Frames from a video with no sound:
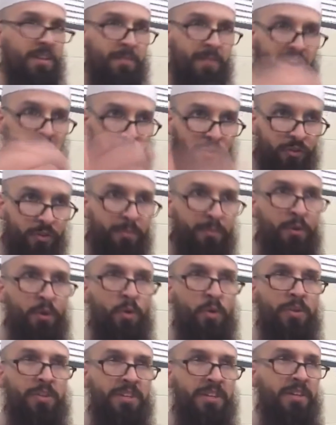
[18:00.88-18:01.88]
the major
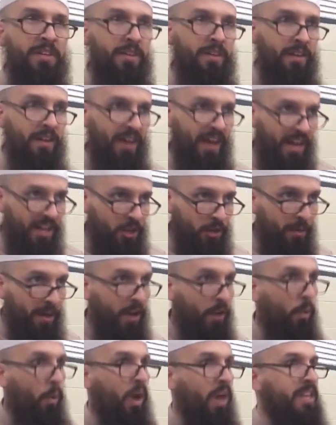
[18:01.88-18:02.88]
impurity, and you
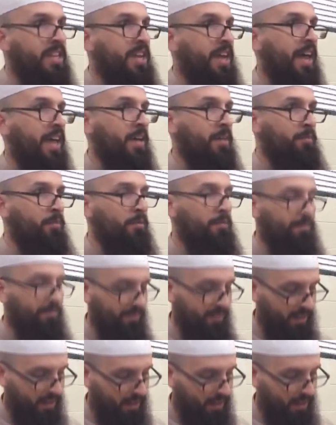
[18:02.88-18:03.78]
make one tayammum,